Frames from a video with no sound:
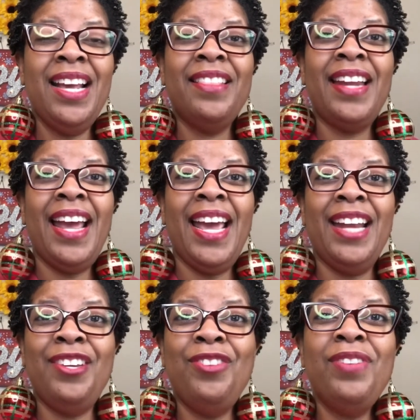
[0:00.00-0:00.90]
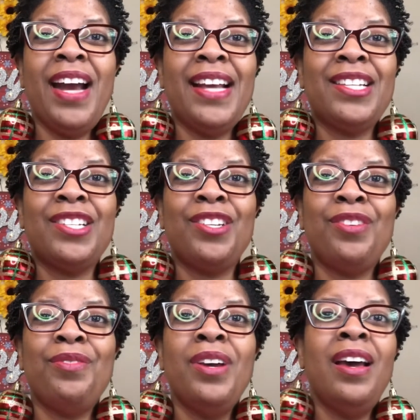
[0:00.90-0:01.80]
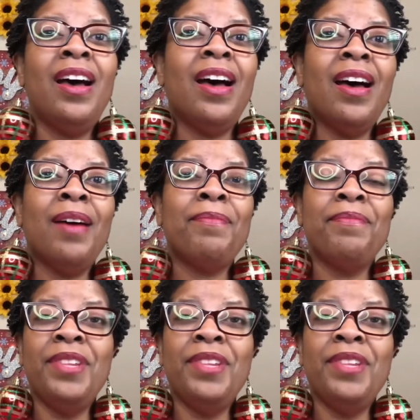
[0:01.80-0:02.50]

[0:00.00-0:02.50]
that I had you guys do um,